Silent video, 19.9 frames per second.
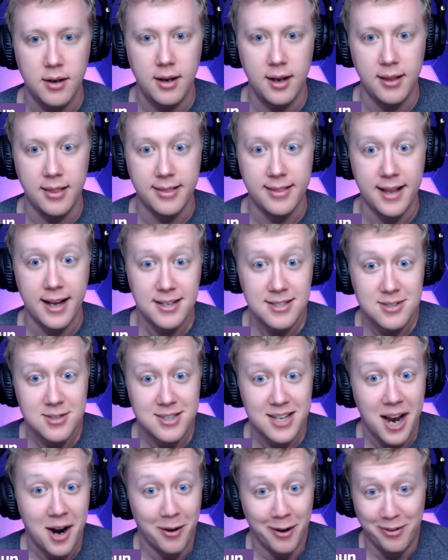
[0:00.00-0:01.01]
And that's
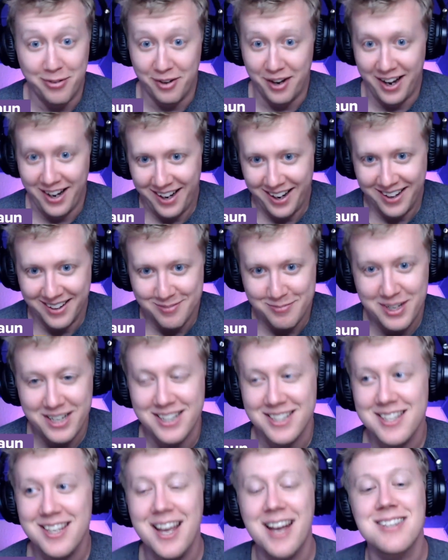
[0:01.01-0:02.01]
terrifying
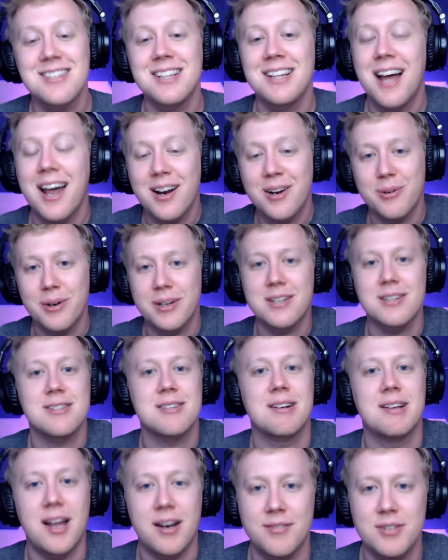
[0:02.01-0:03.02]
because he has a lot of quickness
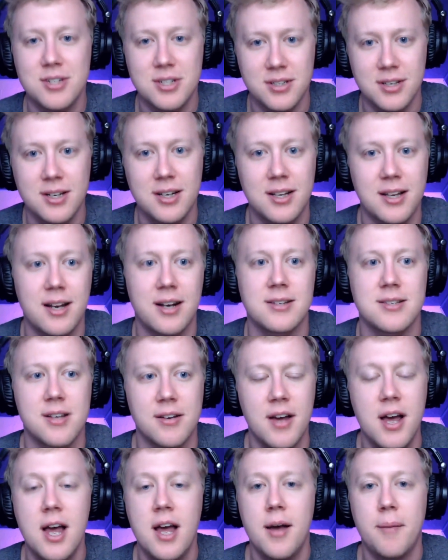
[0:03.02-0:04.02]
and a lot of agility and a lot of
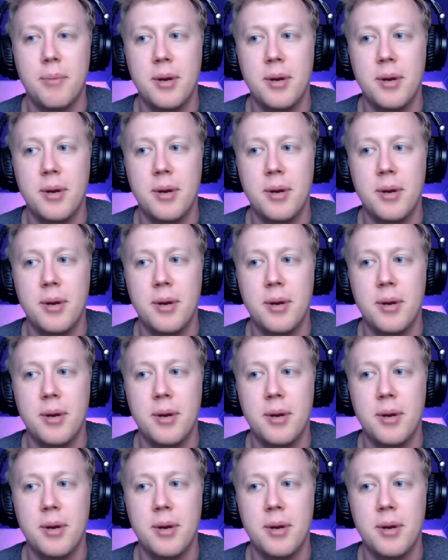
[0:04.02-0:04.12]
stuff.